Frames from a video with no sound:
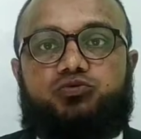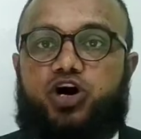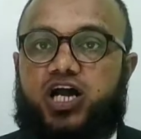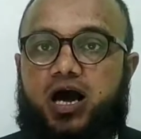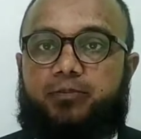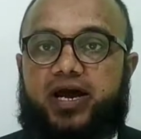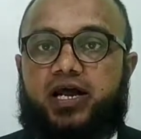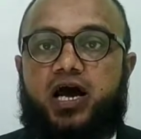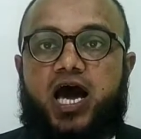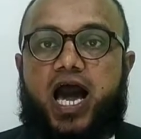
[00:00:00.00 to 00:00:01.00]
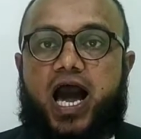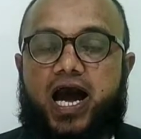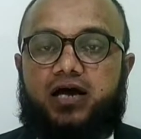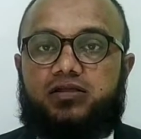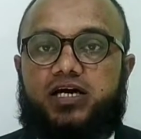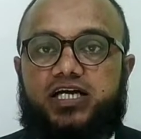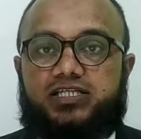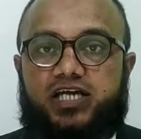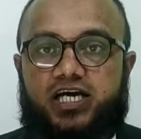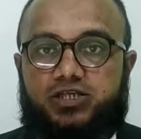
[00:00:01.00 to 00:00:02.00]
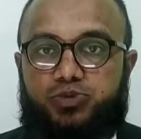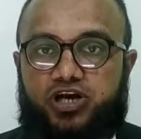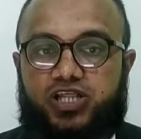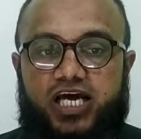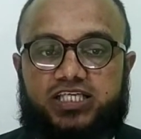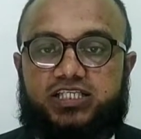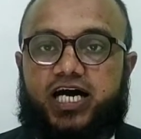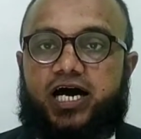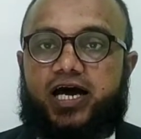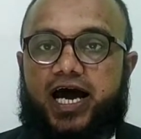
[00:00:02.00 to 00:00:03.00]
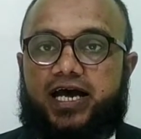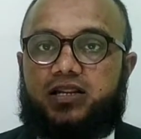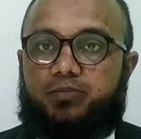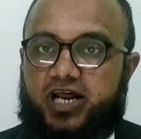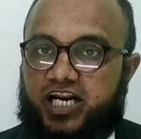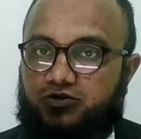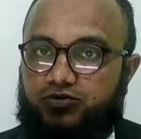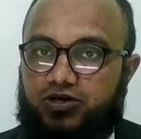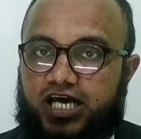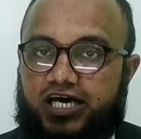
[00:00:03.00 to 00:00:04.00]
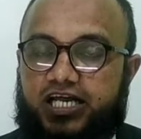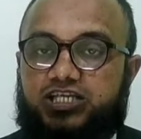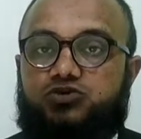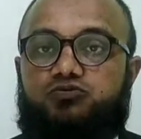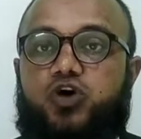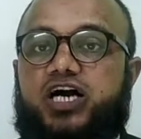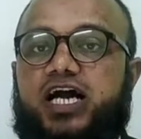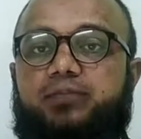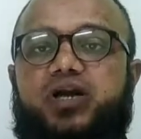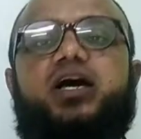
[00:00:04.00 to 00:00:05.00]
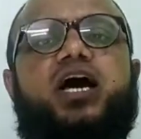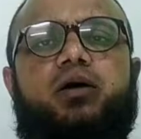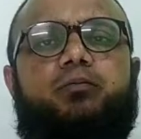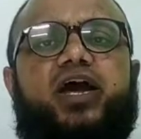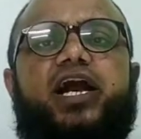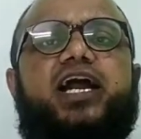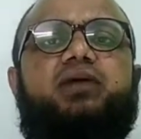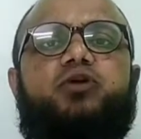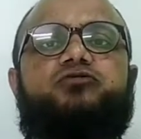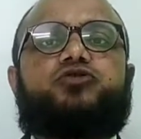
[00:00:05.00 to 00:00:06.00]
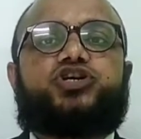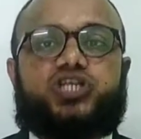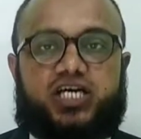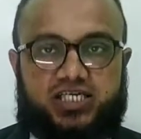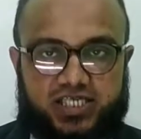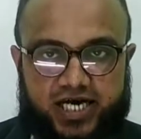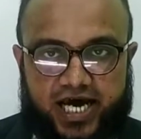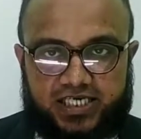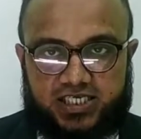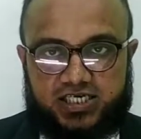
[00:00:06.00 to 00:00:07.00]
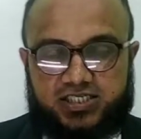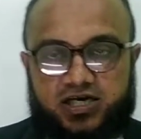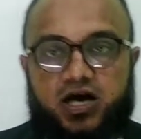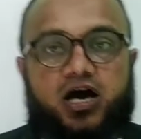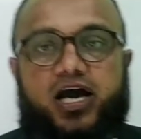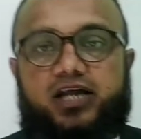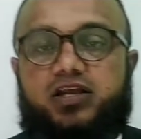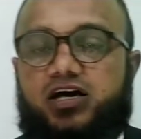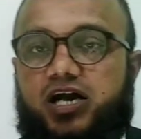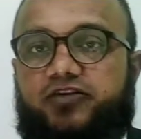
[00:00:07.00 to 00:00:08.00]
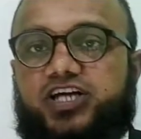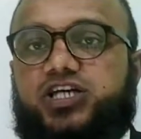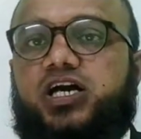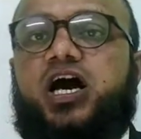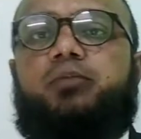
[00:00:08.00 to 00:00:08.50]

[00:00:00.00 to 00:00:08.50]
what happened, and the distance between the star and the planet decrease, what happened? Many type of question arises in the gravitation.